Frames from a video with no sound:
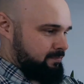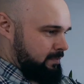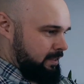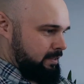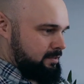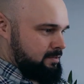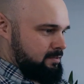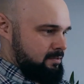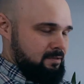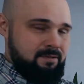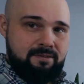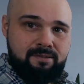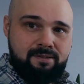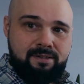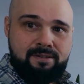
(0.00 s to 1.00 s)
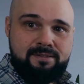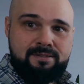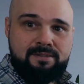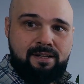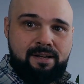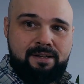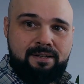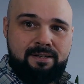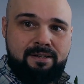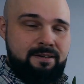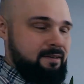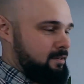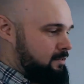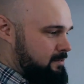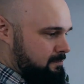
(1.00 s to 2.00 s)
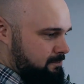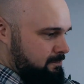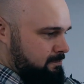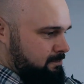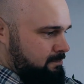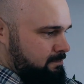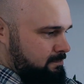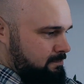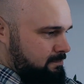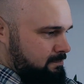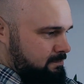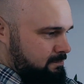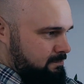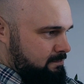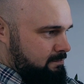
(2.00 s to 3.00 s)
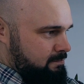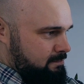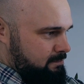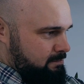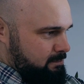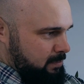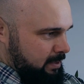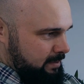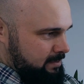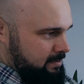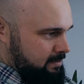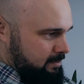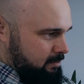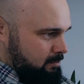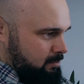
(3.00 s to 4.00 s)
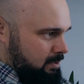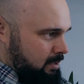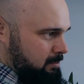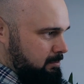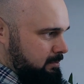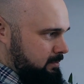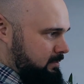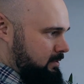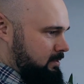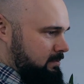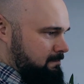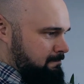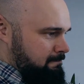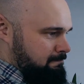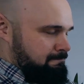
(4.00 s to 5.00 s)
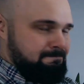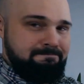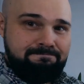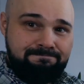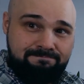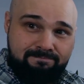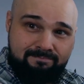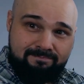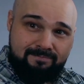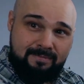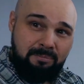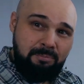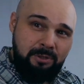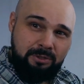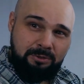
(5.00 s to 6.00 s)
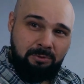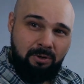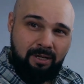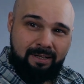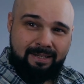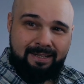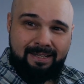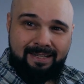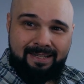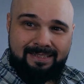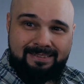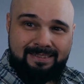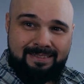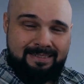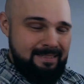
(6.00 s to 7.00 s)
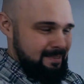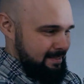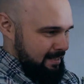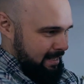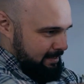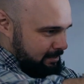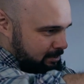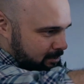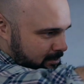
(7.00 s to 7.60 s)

Like it's tight here, but it still wobbles. Build quality, I guess, isn't that